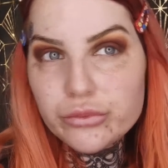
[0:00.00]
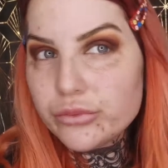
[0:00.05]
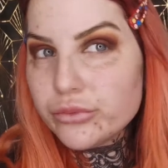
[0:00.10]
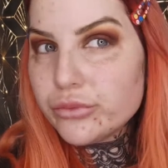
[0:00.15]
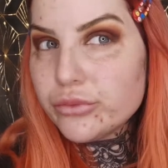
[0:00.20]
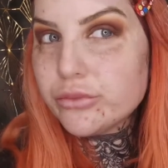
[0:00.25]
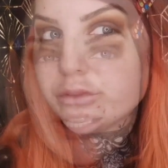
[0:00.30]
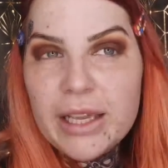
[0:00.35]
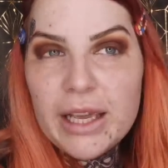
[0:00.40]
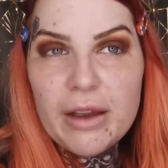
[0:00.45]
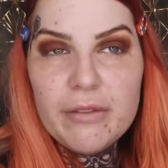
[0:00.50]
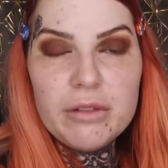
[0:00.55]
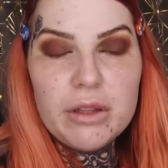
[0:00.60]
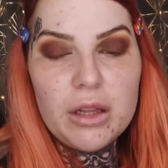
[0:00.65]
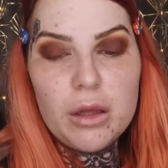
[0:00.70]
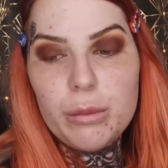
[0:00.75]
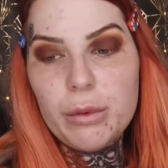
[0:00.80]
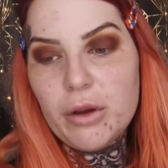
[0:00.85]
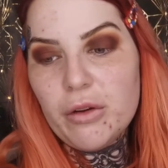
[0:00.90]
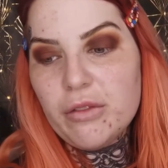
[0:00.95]
I like having a
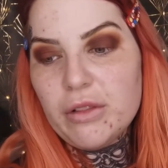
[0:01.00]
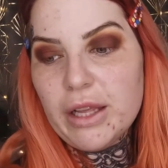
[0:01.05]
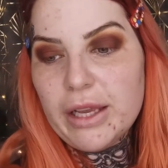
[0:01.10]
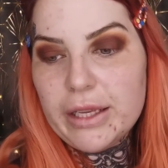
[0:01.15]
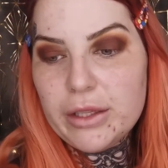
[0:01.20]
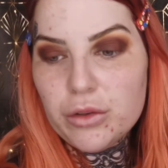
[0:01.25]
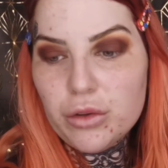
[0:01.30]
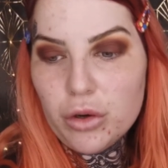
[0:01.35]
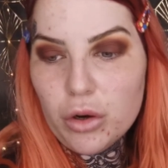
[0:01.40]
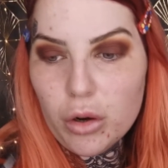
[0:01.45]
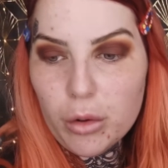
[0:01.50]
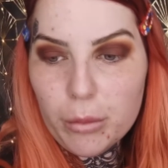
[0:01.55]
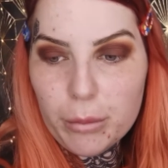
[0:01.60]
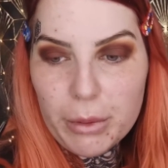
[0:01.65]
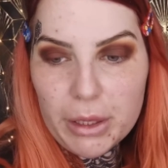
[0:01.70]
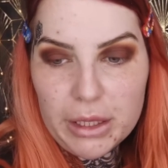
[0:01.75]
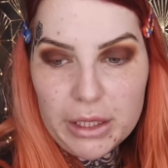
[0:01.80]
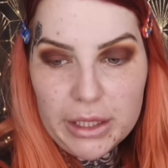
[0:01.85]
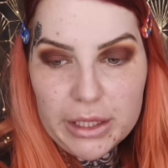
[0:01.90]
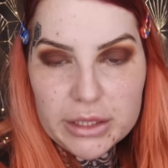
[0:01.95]
little bit of liner on
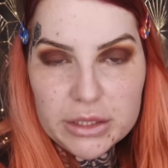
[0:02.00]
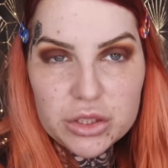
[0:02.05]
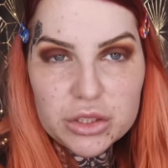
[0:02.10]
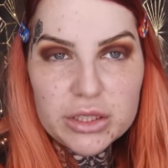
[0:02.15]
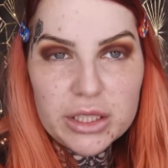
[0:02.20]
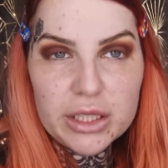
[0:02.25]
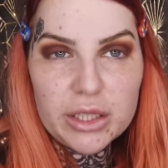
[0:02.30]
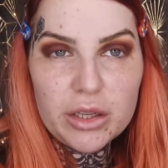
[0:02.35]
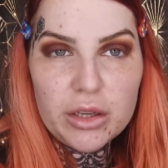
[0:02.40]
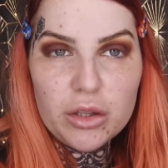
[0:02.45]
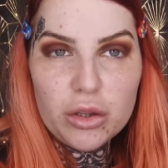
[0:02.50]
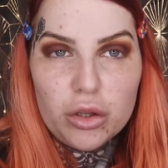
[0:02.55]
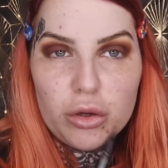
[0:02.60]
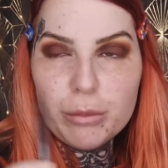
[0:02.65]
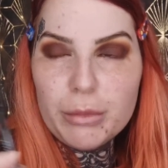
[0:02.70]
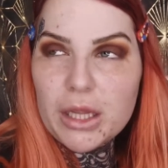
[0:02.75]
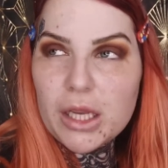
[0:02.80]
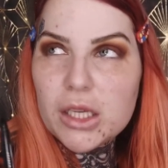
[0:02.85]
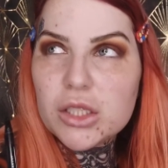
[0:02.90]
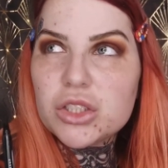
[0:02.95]
my lid, just like along
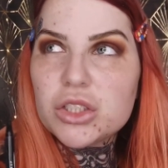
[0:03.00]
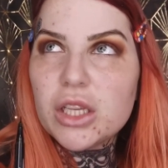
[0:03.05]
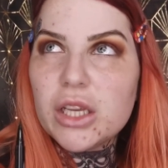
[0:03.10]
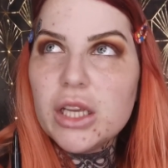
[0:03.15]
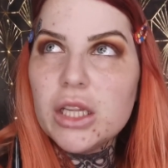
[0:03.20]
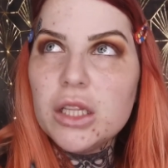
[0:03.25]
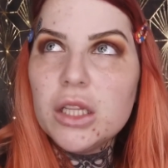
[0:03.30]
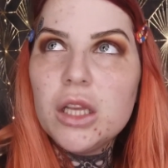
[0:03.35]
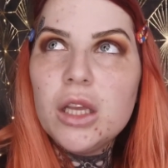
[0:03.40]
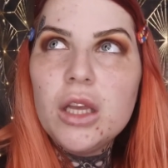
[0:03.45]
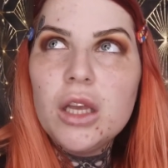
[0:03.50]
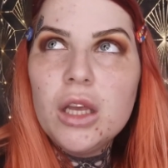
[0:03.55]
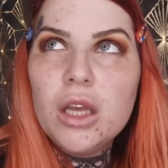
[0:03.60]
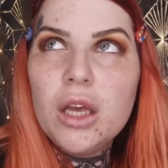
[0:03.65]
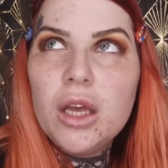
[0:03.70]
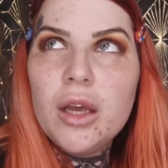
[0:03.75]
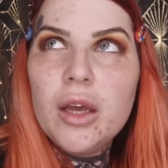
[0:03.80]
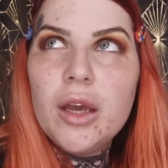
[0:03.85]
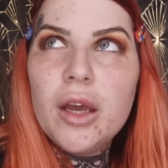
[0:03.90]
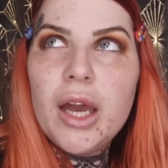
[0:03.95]
my lash line.
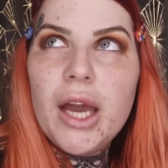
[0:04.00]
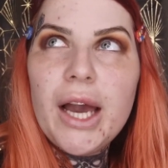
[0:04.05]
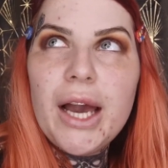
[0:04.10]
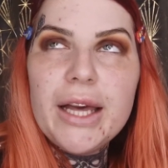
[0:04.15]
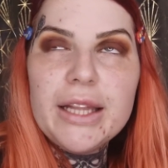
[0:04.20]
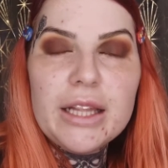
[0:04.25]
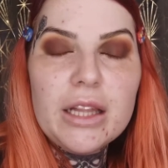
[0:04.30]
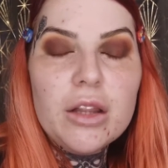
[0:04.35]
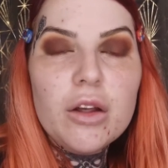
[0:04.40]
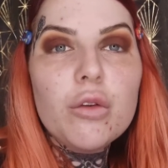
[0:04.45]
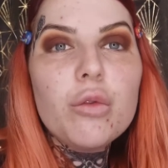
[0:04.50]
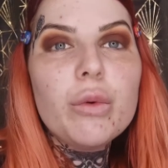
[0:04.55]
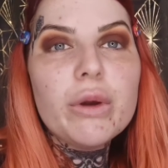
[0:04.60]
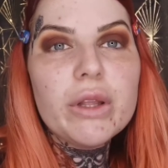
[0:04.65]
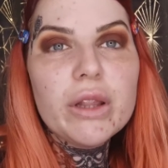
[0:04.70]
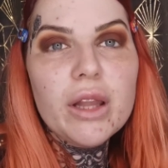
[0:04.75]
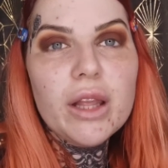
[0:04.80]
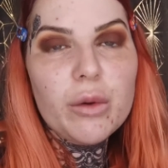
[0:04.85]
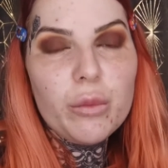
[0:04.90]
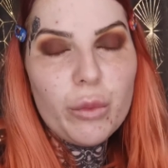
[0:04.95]
And I love
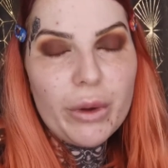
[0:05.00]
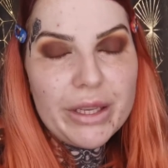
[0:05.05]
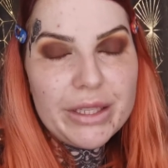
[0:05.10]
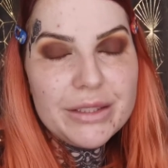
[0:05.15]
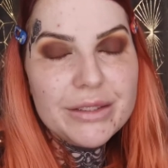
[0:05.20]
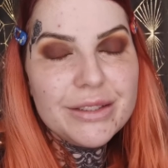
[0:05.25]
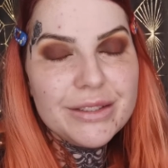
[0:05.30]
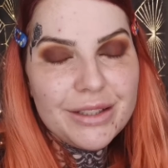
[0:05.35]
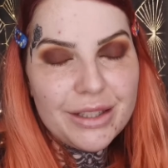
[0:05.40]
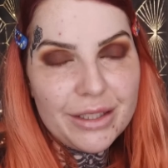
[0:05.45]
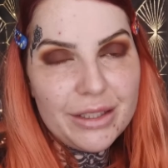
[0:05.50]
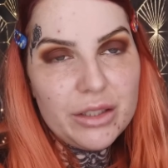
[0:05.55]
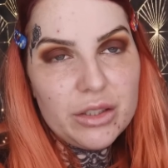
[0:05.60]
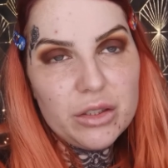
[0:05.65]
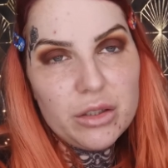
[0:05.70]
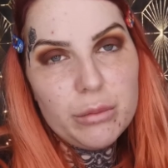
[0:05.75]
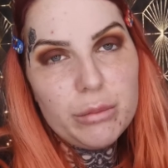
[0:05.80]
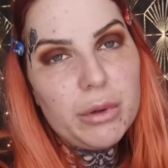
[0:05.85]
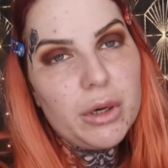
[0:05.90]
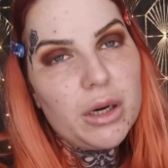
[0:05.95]
winged
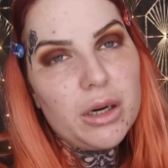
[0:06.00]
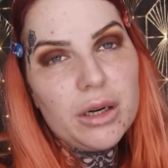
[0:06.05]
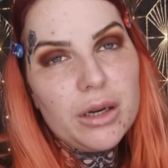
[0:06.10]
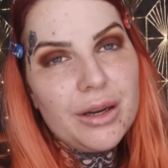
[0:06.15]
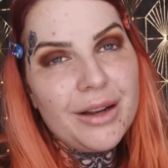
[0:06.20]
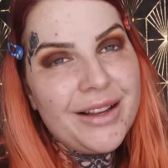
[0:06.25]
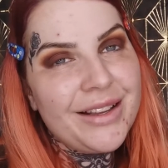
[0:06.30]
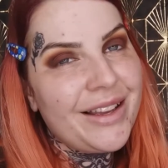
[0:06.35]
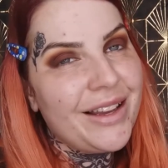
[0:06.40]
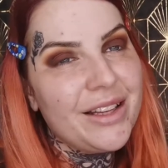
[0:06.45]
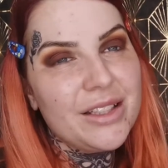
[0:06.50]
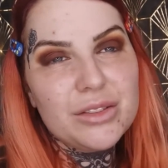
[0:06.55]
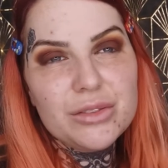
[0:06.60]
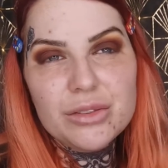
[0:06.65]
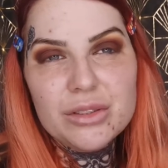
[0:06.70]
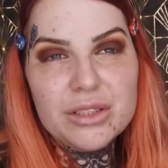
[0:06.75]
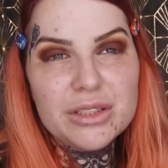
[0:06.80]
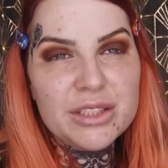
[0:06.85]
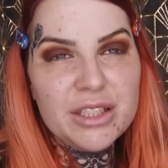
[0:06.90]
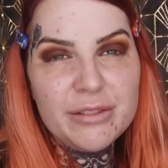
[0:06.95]
liner, but I can't do
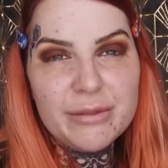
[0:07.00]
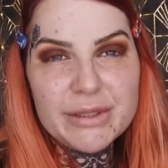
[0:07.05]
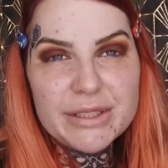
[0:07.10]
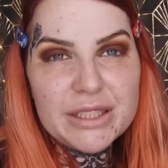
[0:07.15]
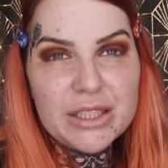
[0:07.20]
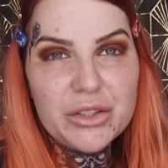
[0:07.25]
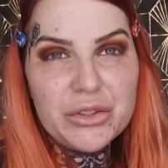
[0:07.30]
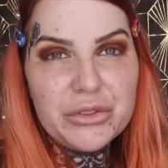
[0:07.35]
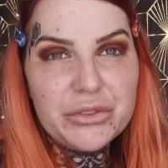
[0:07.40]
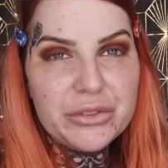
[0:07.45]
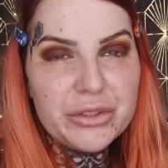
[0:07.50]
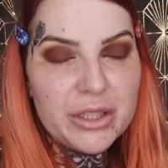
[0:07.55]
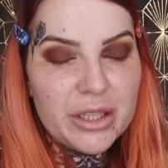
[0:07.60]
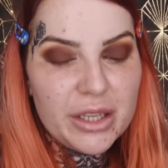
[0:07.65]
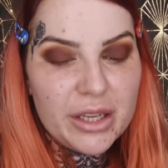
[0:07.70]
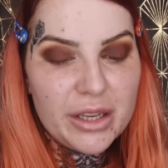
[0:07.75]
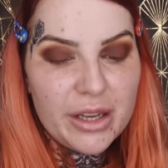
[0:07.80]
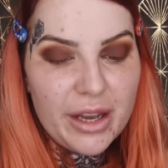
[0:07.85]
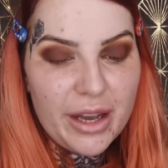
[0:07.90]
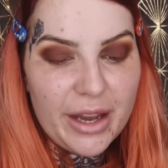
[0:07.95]
it to save myself.
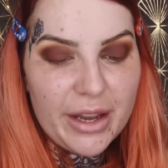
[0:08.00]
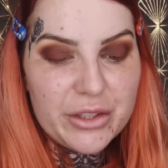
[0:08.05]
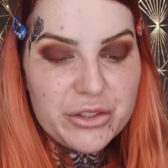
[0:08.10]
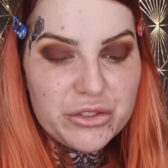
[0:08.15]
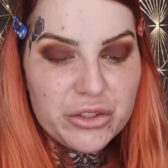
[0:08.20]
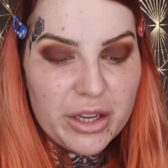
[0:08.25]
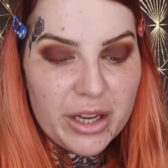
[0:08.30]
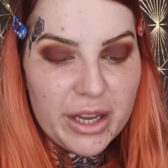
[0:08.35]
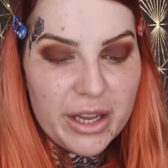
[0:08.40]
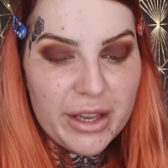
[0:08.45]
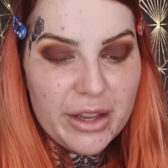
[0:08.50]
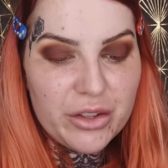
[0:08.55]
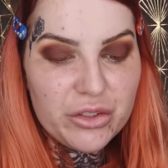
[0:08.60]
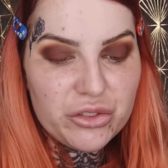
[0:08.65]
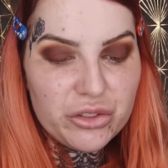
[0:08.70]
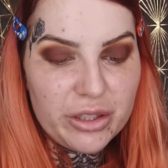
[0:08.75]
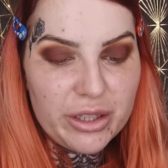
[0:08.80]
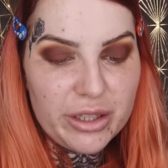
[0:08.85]
I try.